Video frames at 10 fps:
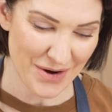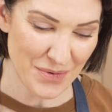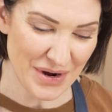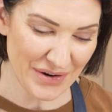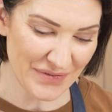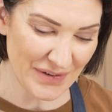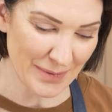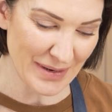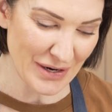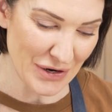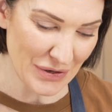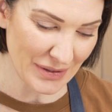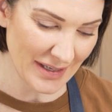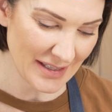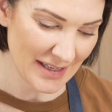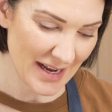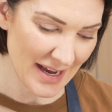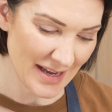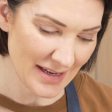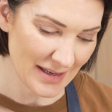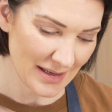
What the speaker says: We are filming early today.